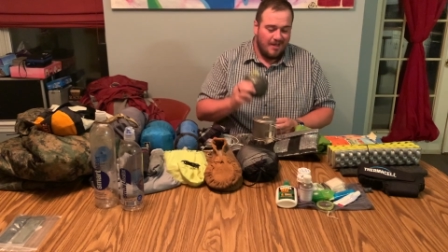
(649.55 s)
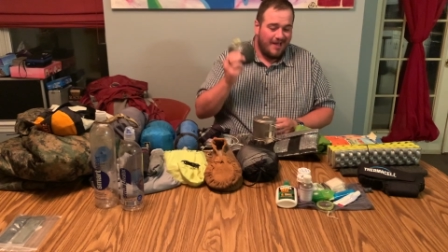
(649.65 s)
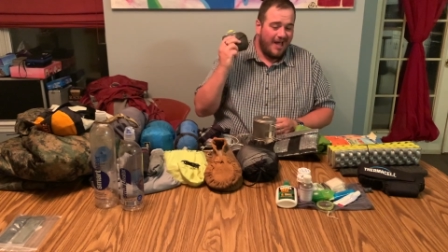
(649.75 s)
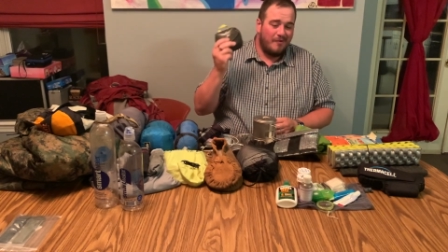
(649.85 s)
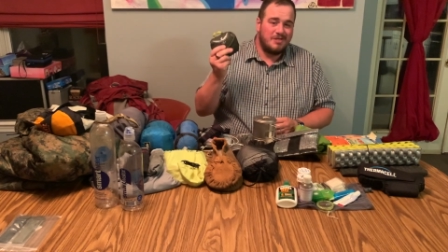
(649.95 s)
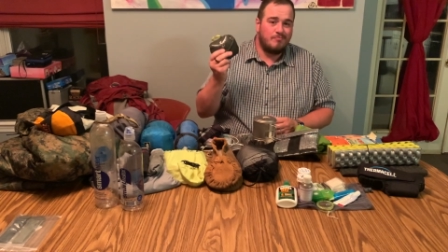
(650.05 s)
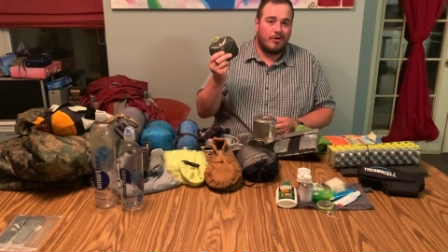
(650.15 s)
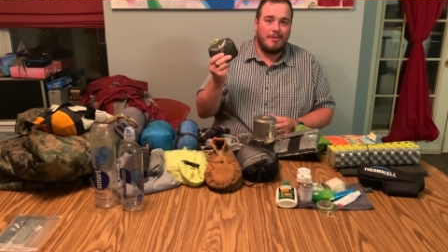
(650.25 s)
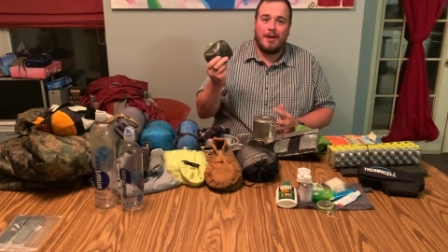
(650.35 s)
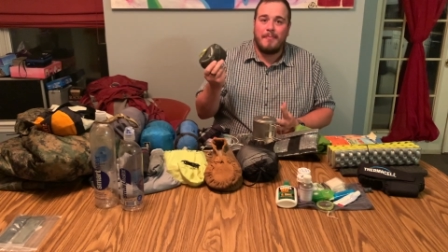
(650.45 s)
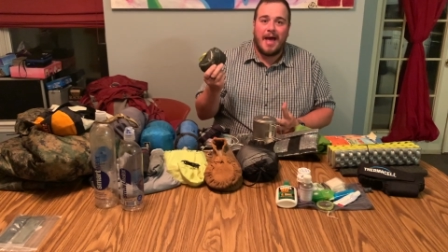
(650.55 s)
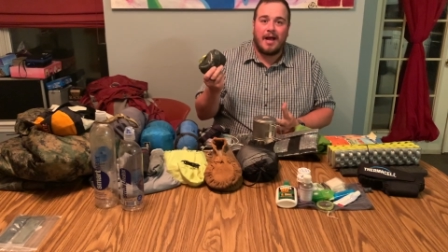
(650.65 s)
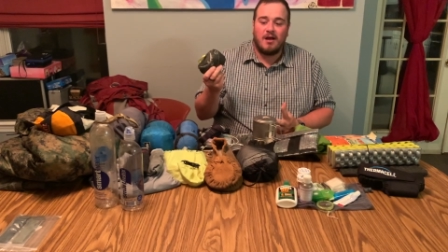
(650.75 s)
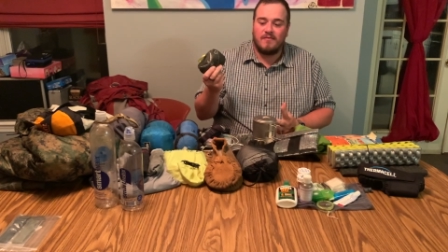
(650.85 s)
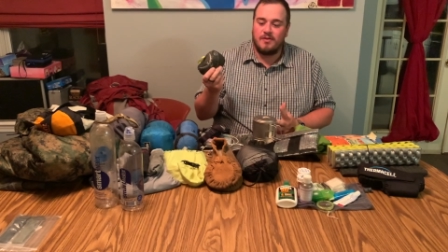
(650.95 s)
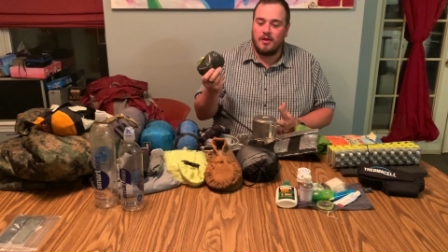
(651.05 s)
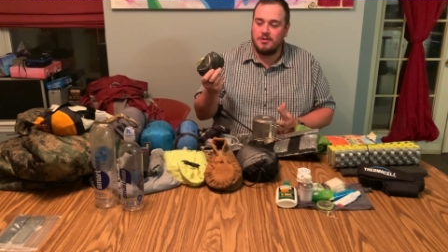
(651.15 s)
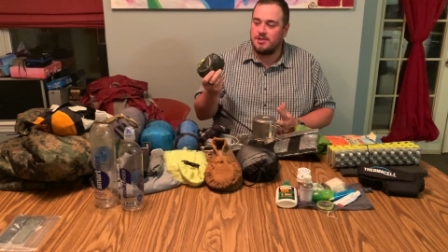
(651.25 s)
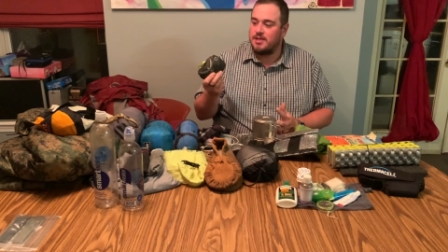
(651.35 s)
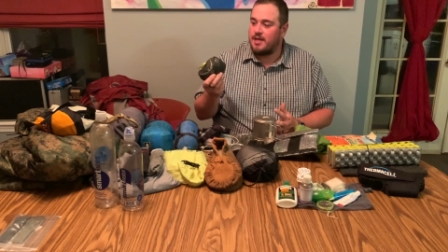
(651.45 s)
I always bring my pack cover though,
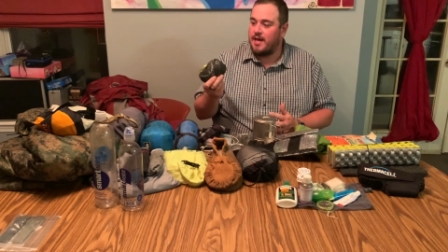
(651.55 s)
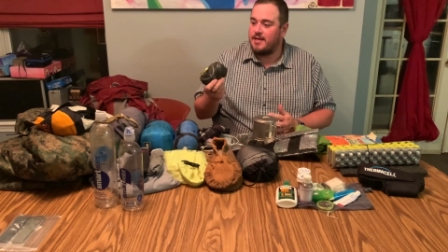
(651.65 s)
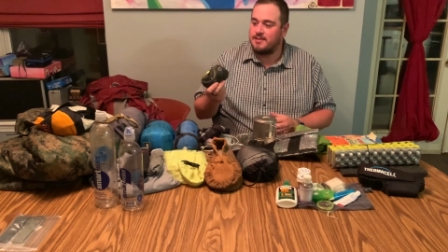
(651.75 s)
just in case.